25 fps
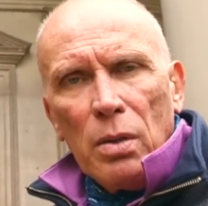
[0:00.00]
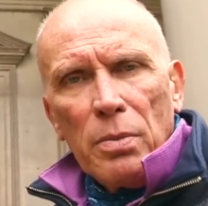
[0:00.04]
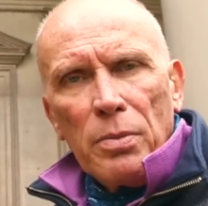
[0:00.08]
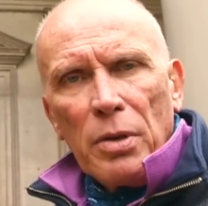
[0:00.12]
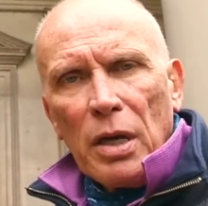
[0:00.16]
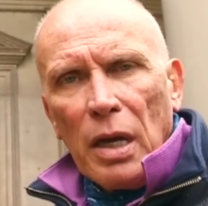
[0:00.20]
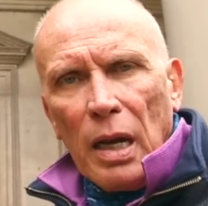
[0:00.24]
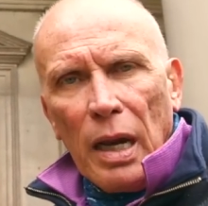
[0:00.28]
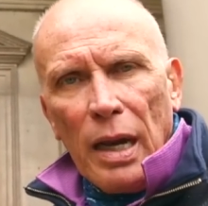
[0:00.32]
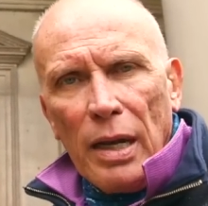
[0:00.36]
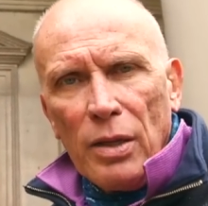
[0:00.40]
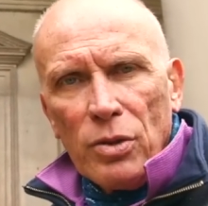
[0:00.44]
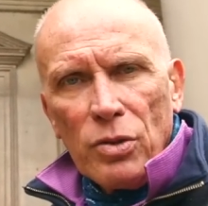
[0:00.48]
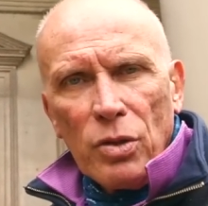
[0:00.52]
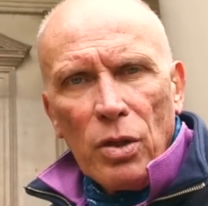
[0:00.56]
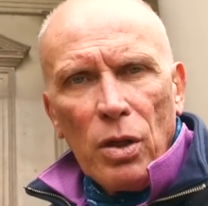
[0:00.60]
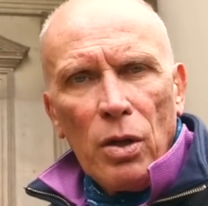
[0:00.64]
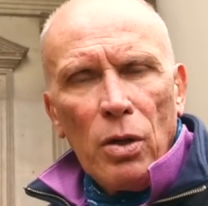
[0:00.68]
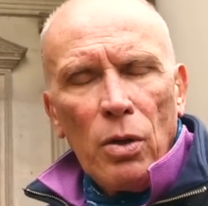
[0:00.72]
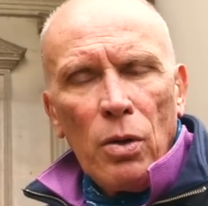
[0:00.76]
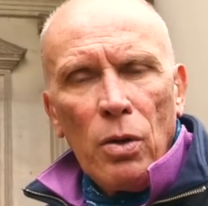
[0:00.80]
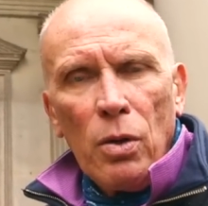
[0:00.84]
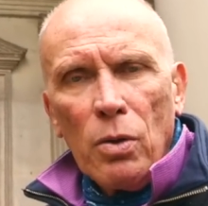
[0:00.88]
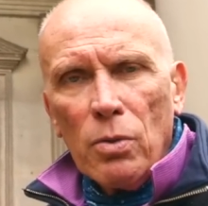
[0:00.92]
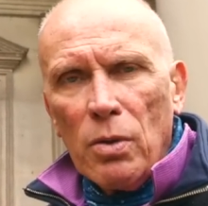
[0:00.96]

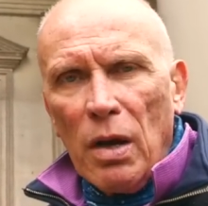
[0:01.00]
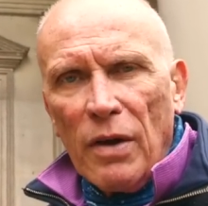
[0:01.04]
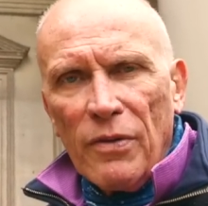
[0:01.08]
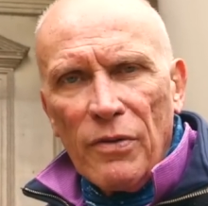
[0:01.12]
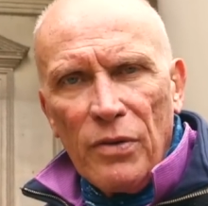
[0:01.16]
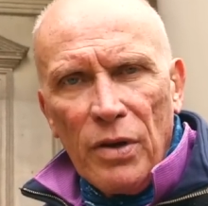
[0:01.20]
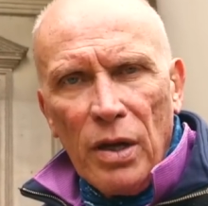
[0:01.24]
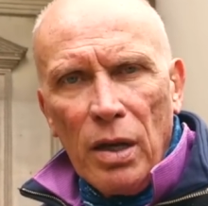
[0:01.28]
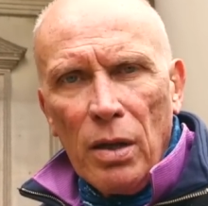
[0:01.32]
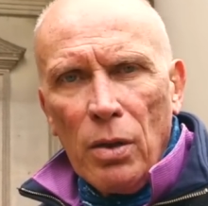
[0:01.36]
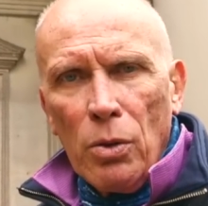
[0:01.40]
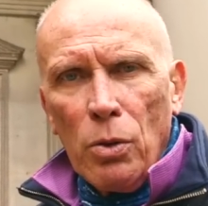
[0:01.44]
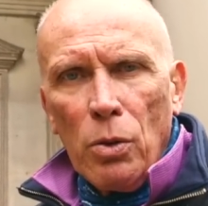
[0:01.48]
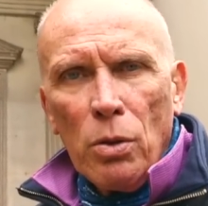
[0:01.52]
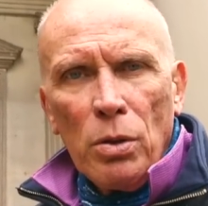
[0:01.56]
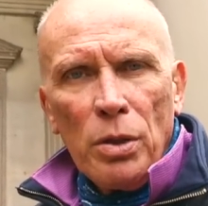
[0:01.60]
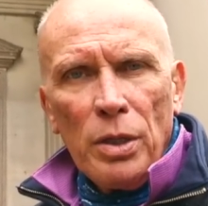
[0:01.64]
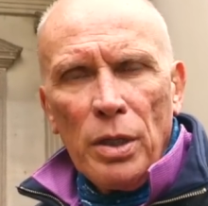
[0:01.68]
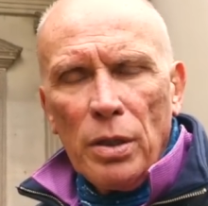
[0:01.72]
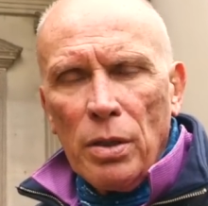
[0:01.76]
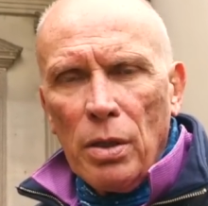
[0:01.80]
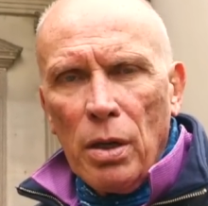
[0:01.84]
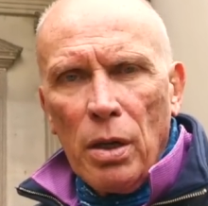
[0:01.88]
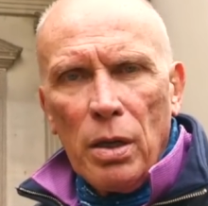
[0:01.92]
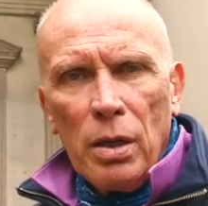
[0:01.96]
Michelangelo, Raffaello,
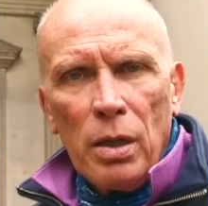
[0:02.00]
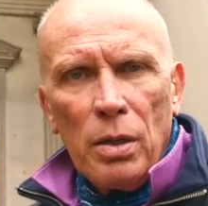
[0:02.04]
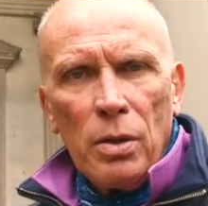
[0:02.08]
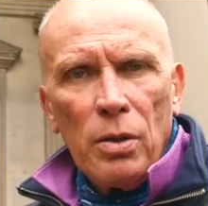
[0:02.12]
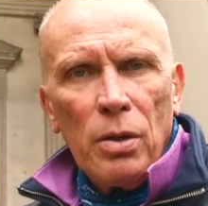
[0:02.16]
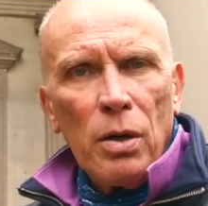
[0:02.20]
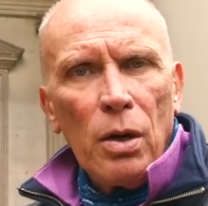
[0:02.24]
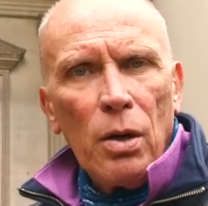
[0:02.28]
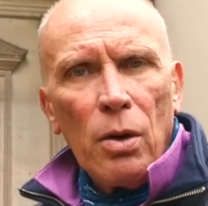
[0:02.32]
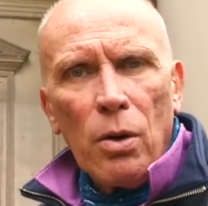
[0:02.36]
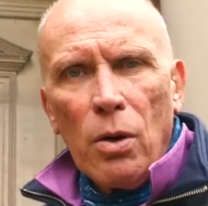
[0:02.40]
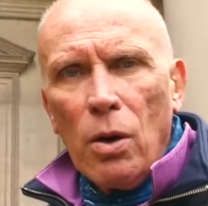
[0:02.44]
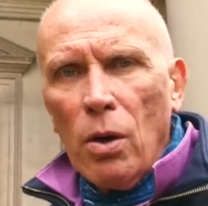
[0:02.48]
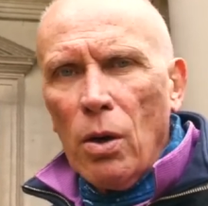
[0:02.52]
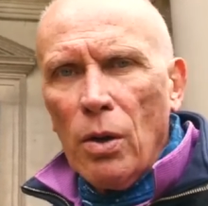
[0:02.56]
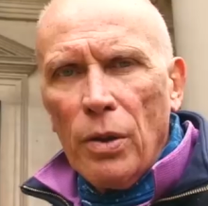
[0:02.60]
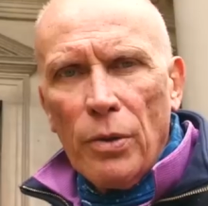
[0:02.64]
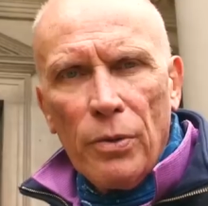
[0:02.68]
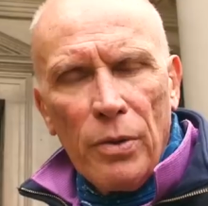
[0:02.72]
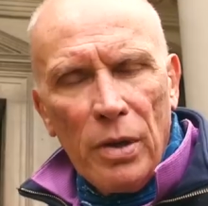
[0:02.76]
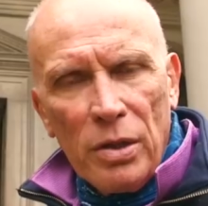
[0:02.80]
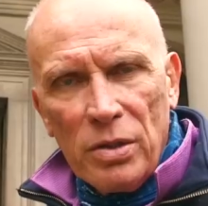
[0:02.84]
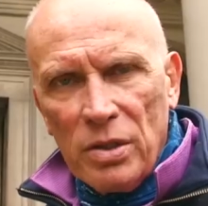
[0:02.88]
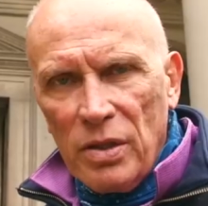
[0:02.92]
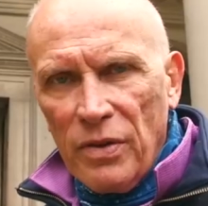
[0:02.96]
Leonardo, or all
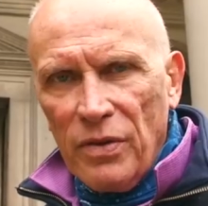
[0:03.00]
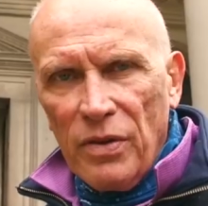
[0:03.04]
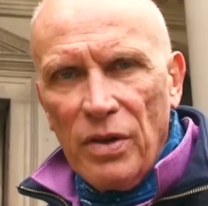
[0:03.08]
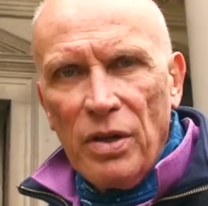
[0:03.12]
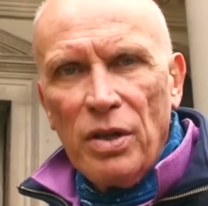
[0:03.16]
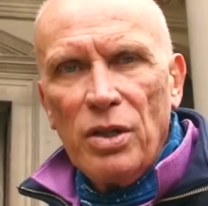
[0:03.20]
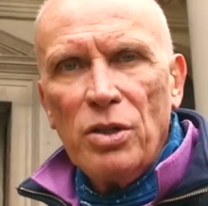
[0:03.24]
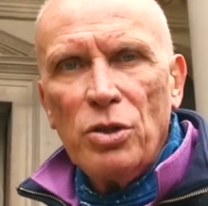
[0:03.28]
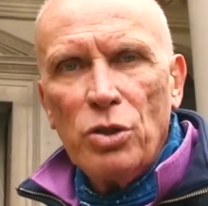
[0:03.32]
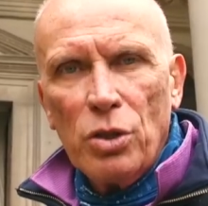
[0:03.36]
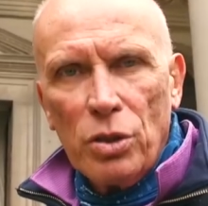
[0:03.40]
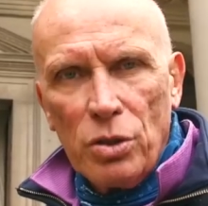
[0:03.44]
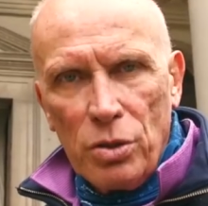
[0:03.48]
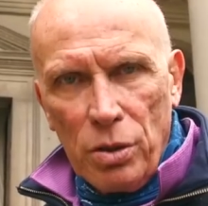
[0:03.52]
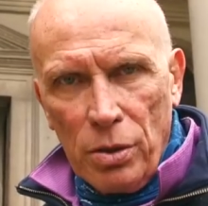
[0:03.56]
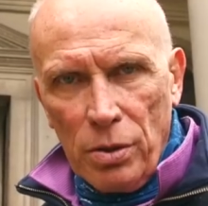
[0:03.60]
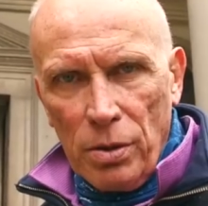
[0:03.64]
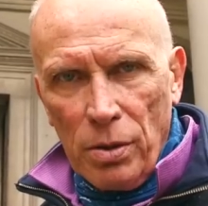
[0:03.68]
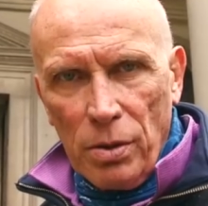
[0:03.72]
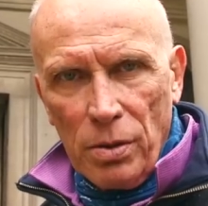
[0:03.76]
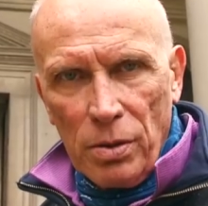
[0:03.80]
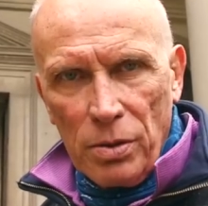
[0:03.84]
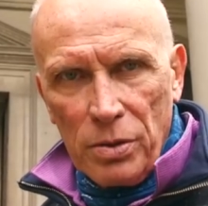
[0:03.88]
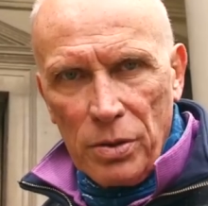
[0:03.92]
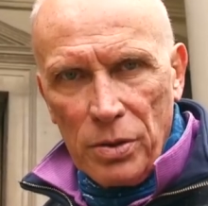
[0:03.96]
the rest of the Ninja
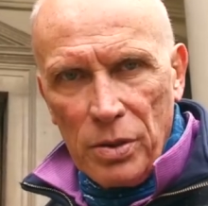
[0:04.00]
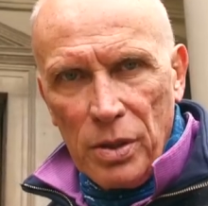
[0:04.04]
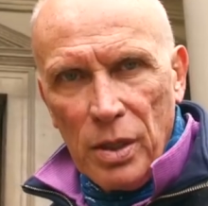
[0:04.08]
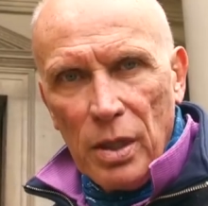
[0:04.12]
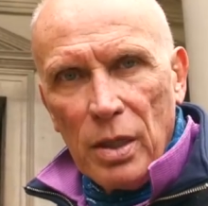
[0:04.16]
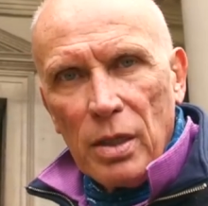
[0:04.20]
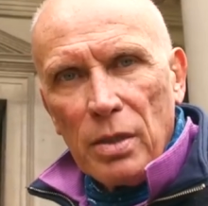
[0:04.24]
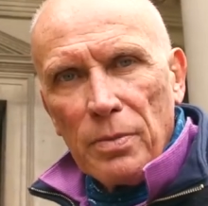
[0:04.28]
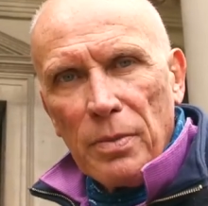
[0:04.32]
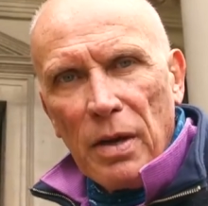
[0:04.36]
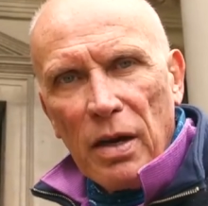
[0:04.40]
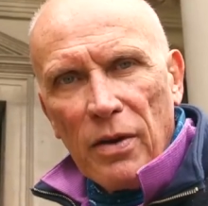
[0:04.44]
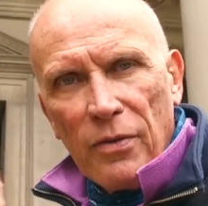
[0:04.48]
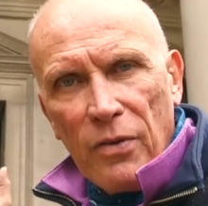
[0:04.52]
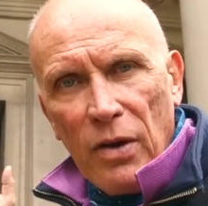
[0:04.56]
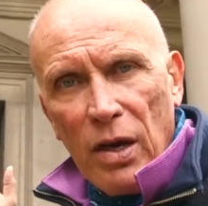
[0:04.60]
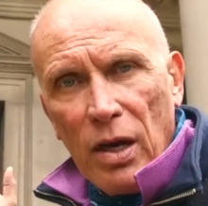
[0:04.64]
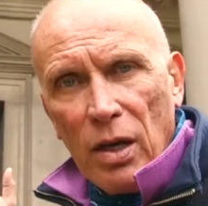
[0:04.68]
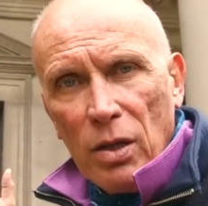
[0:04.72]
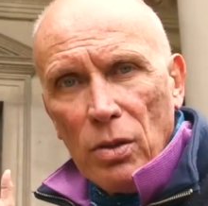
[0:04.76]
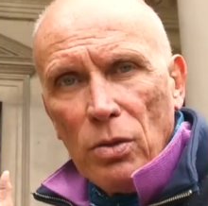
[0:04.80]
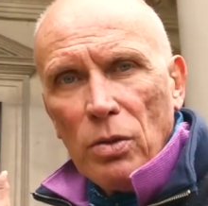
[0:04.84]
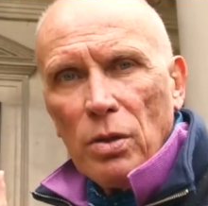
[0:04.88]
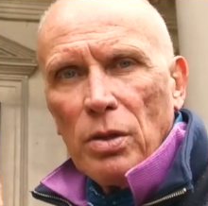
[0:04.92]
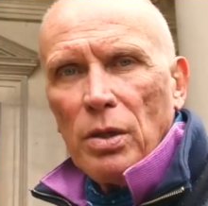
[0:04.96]
Turtles. Matter of
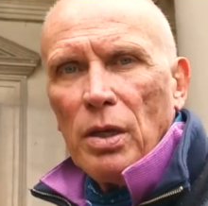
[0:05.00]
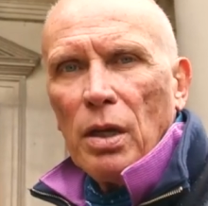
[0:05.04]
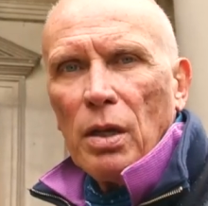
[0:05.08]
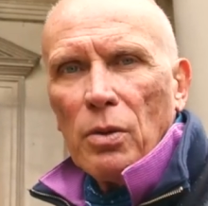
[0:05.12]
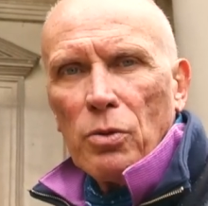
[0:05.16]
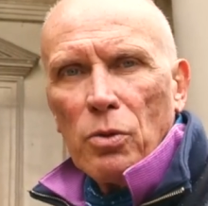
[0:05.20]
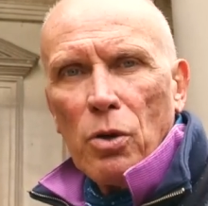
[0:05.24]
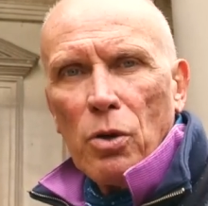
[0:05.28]
fact, Luca della